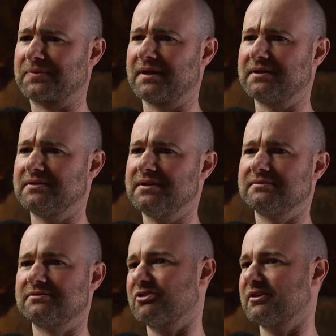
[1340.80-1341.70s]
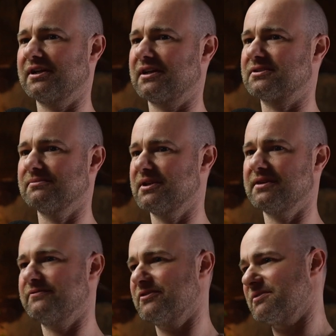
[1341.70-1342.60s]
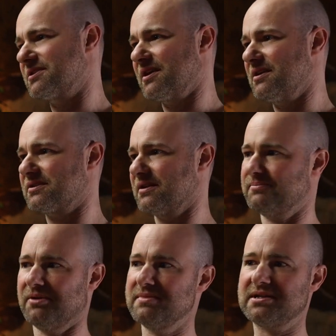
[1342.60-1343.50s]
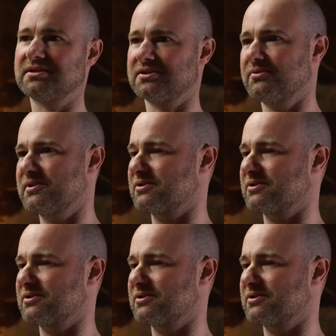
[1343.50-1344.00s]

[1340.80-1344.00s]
I don't know, try and get somebody in from the States, like Bob Mintzer's always